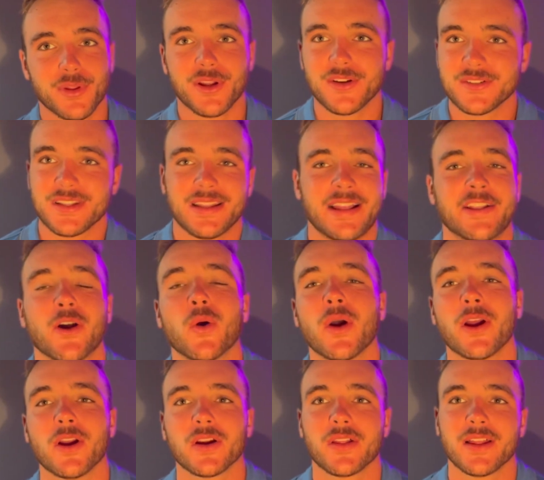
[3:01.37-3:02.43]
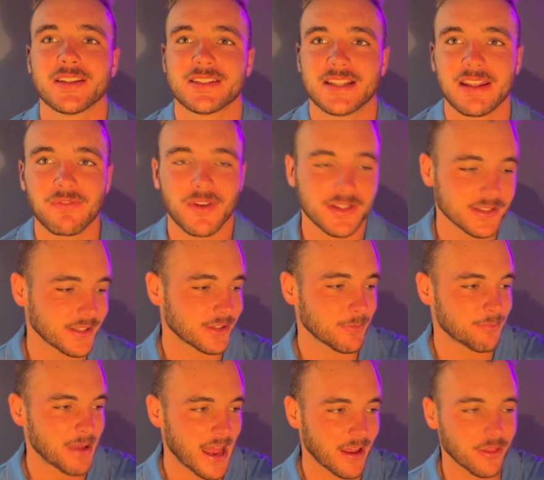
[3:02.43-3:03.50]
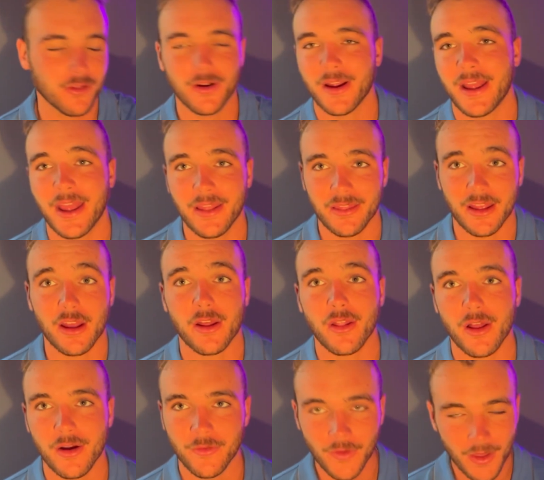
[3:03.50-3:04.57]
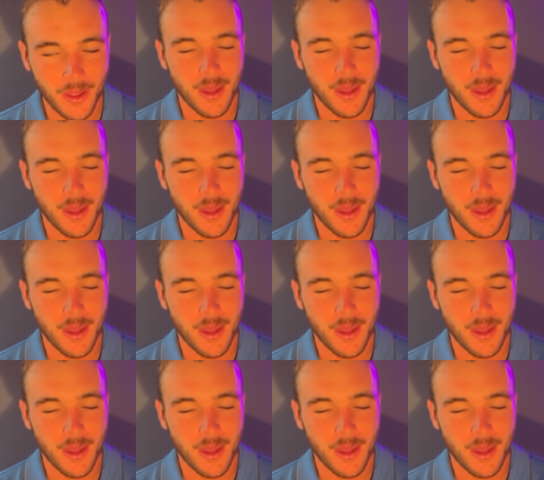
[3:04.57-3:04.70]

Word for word: of years, and they know Aaron Glenn's defense like the back of their hand, like a glove.